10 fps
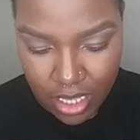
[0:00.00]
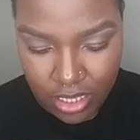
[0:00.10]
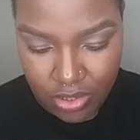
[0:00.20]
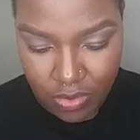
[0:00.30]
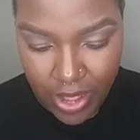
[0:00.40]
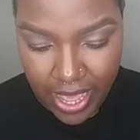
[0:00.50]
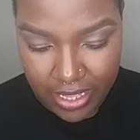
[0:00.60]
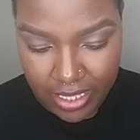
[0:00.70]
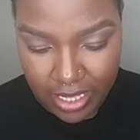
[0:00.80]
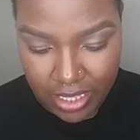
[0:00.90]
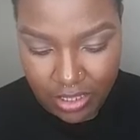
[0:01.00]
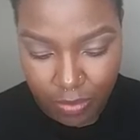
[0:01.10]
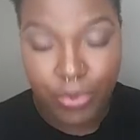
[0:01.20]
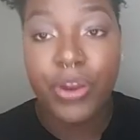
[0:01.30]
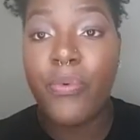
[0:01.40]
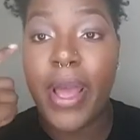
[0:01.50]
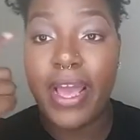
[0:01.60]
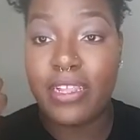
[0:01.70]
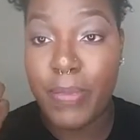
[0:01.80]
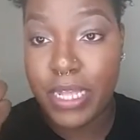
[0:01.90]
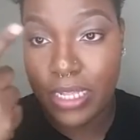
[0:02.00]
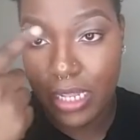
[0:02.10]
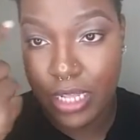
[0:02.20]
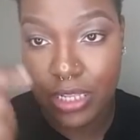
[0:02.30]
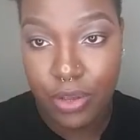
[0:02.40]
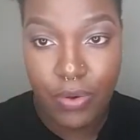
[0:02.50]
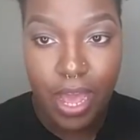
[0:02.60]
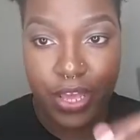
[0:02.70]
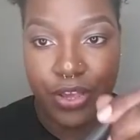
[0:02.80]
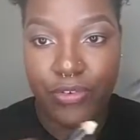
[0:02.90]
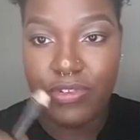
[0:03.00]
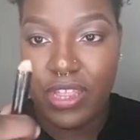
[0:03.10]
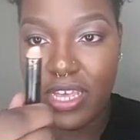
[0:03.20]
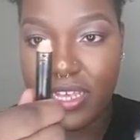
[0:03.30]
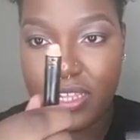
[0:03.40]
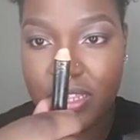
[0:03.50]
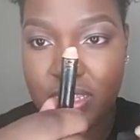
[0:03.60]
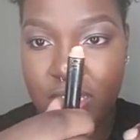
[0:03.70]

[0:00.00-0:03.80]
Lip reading: It's a wax. It's a pre-wax, basically. So I use this.